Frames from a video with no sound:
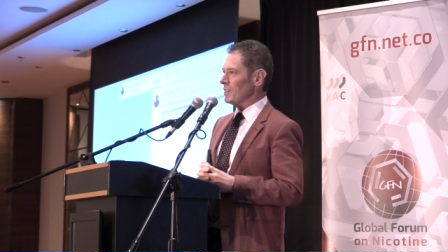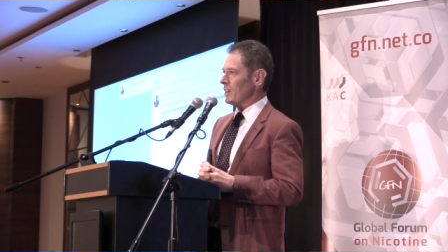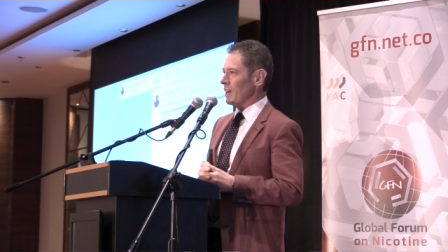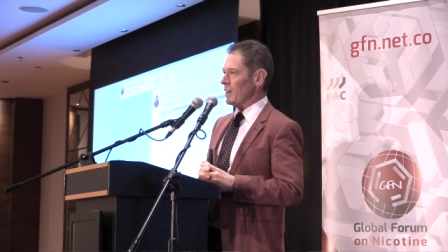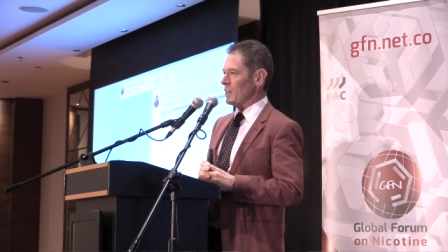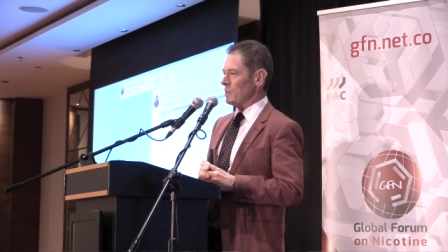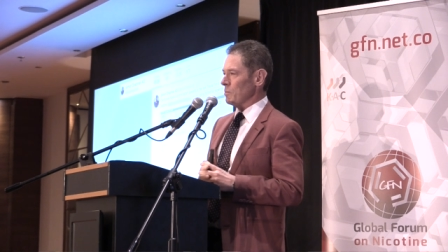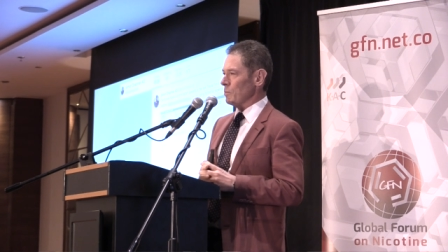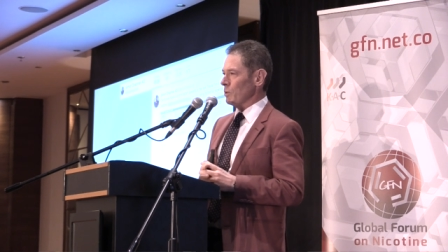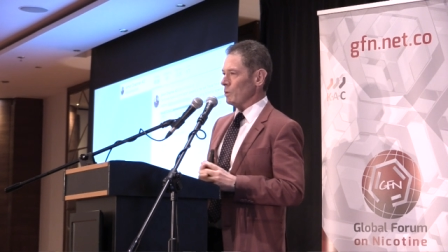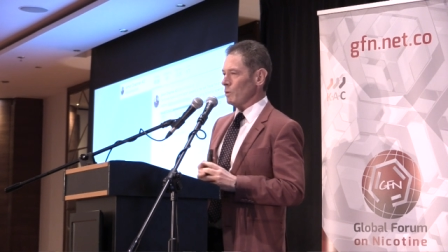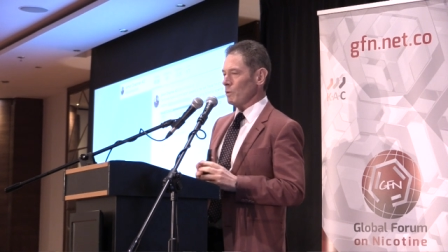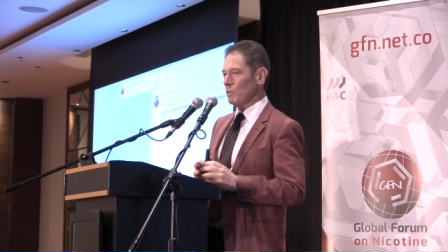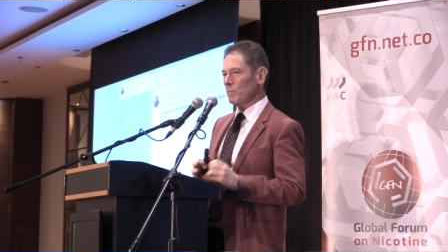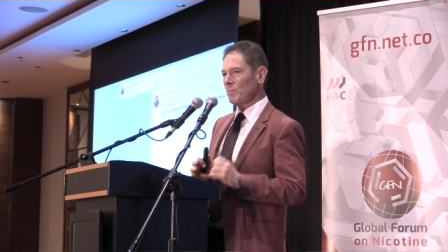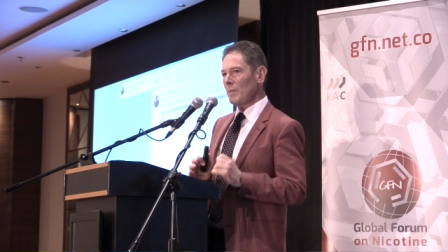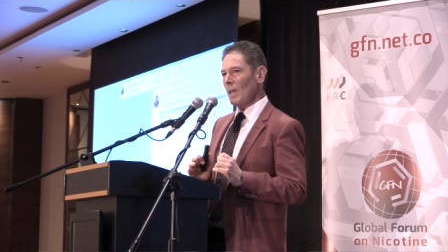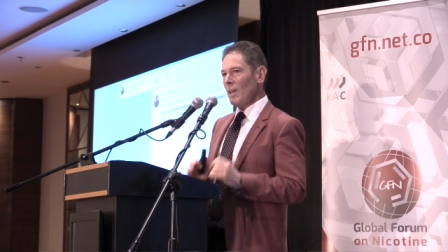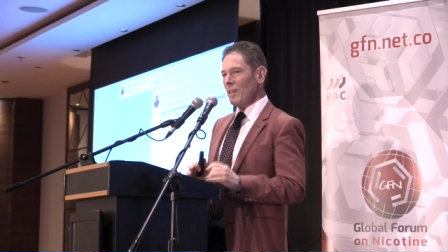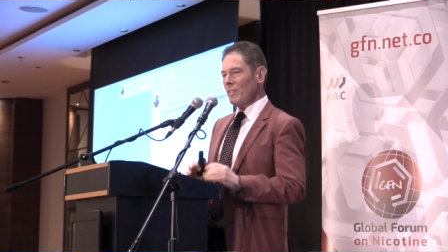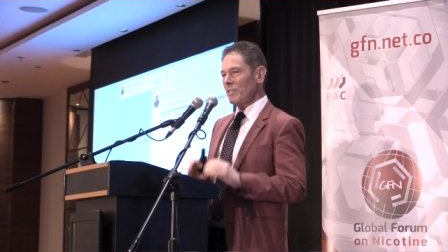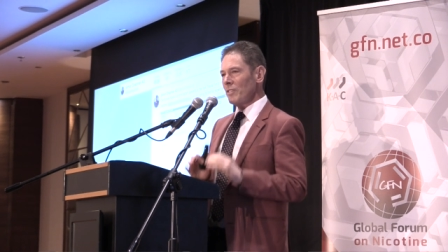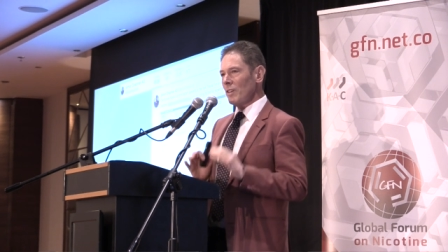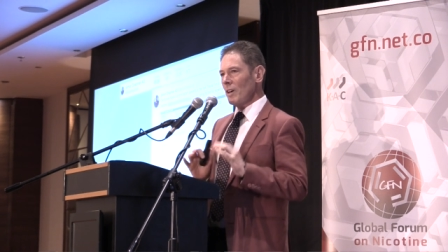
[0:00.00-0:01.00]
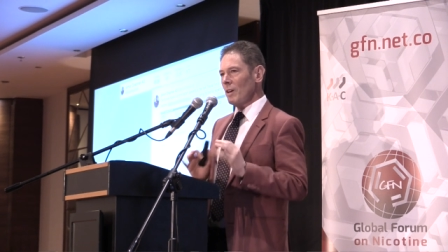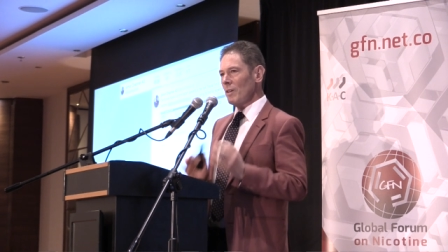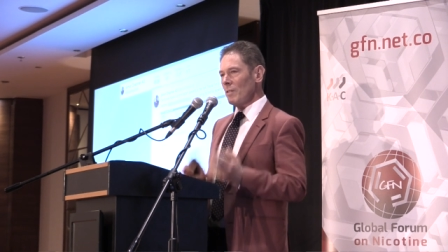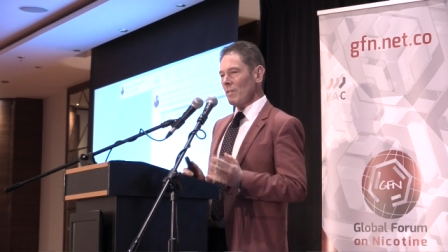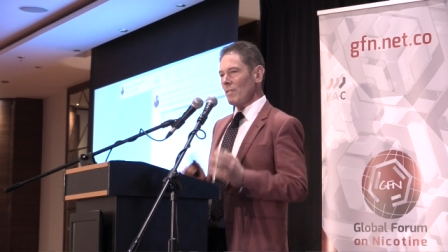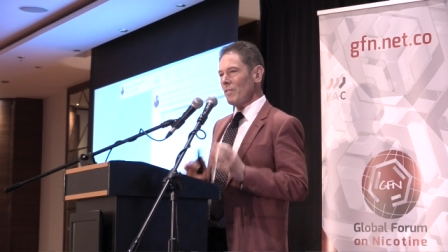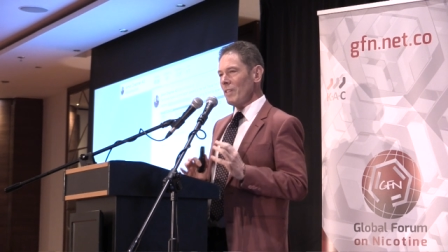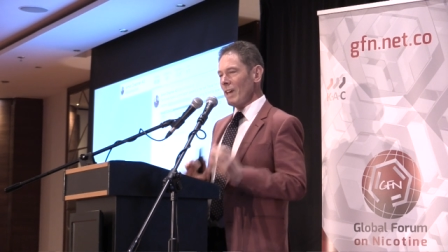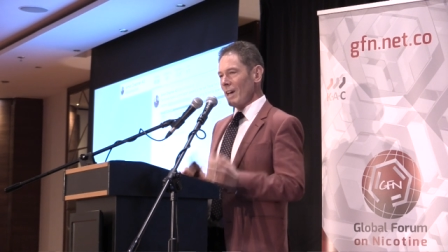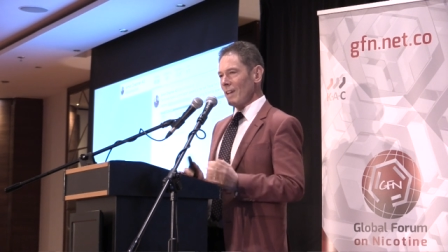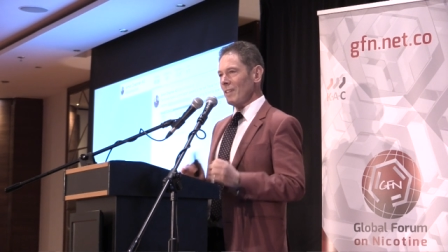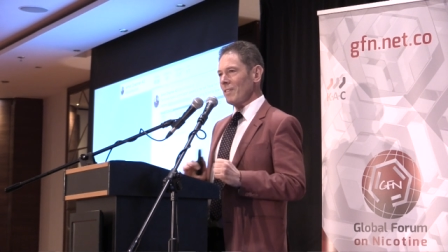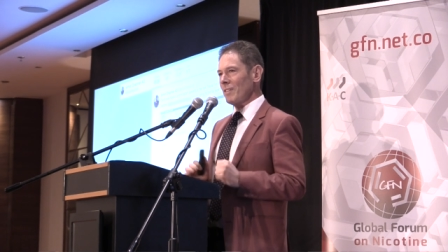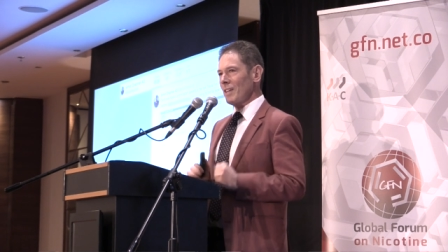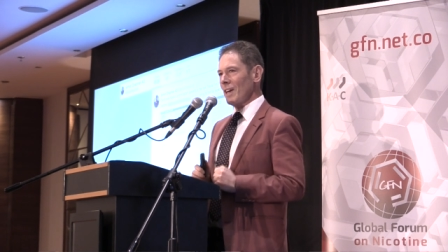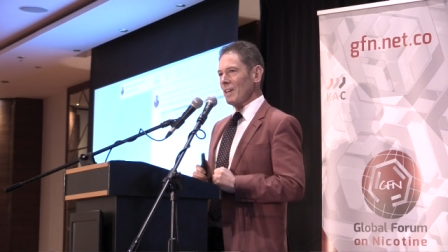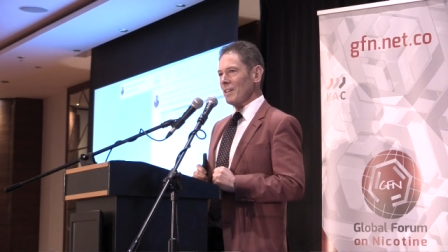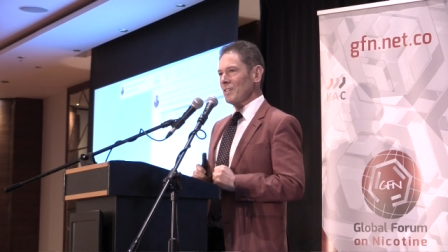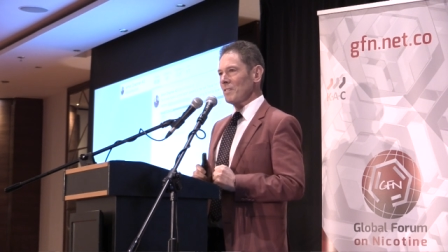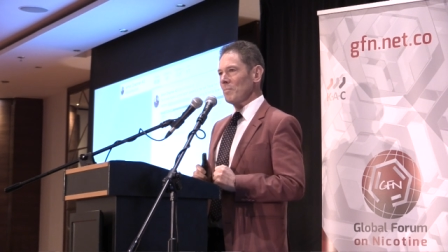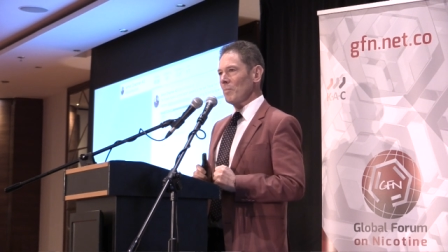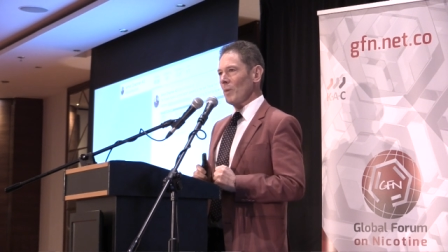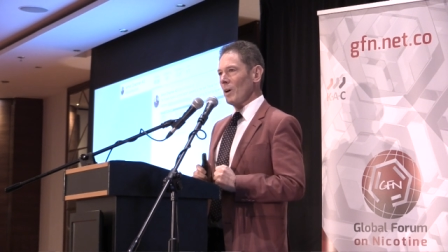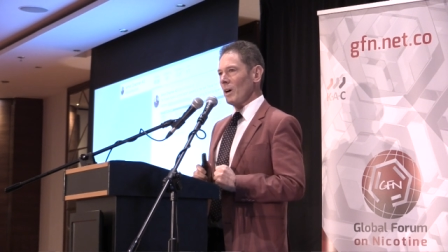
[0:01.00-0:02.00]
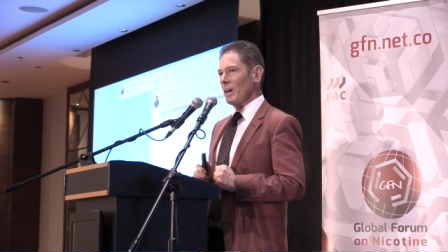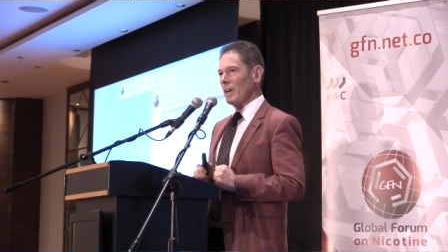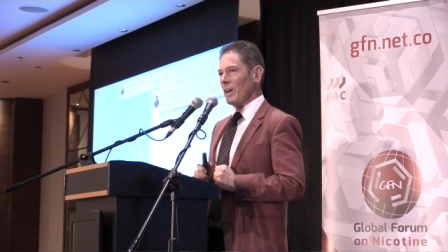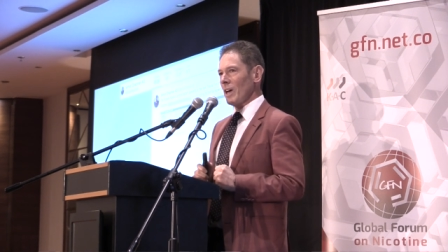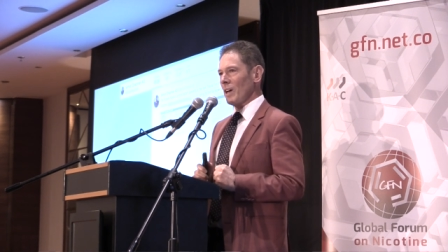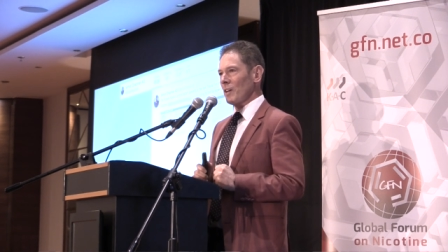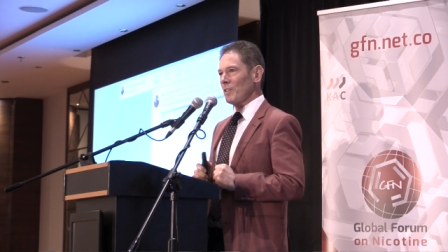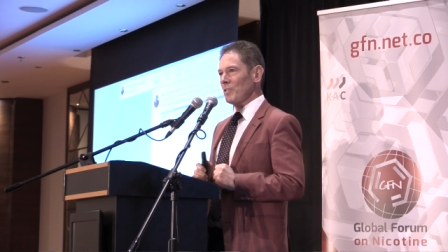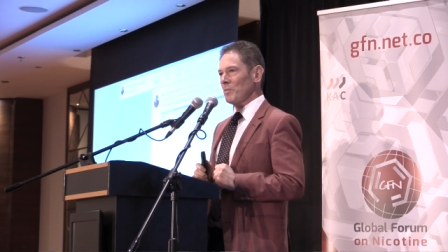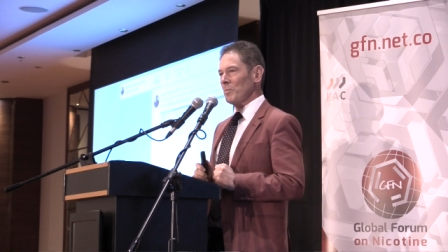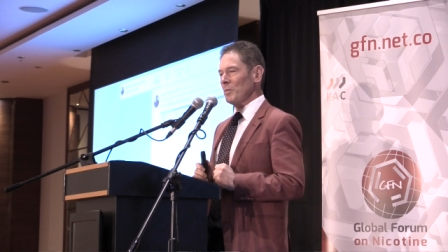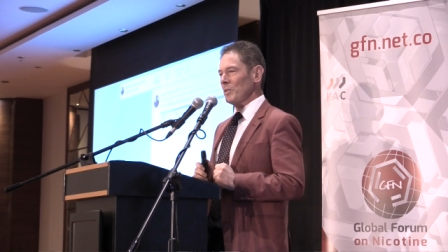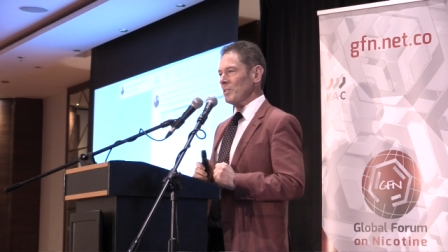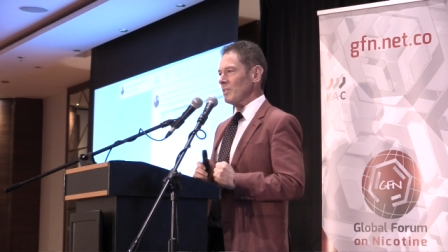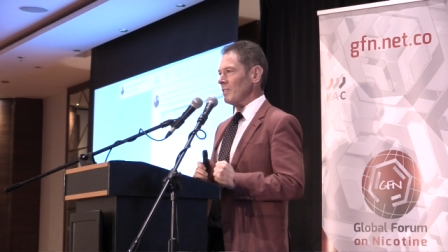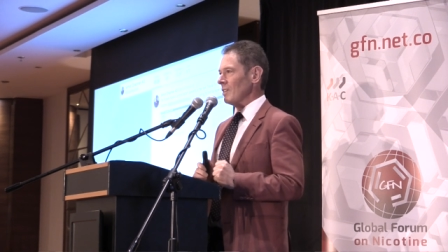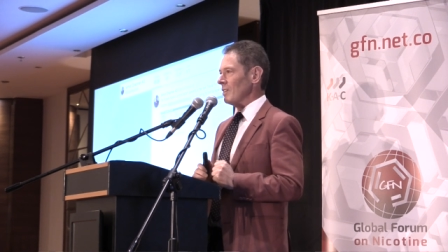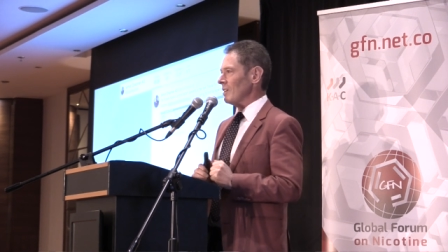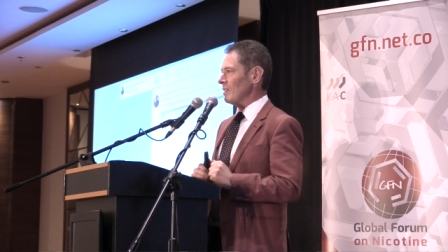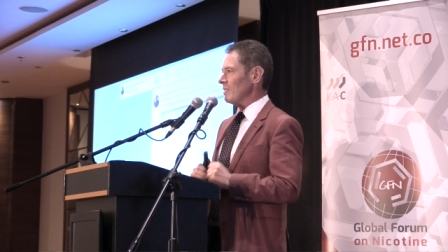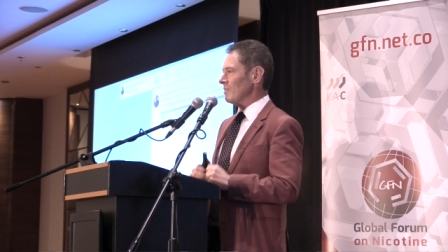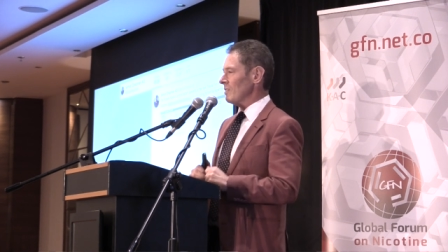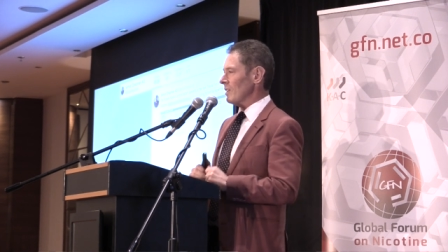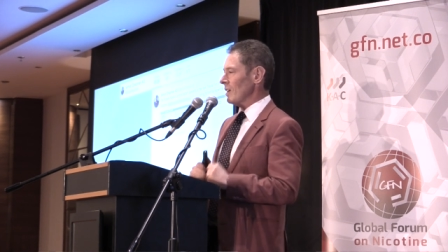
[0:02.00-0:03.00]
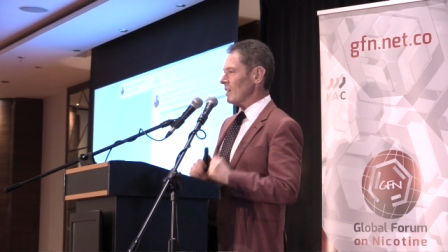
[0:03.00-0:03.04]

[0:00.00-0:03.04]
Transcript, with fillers: debut. So that, that is my expertise.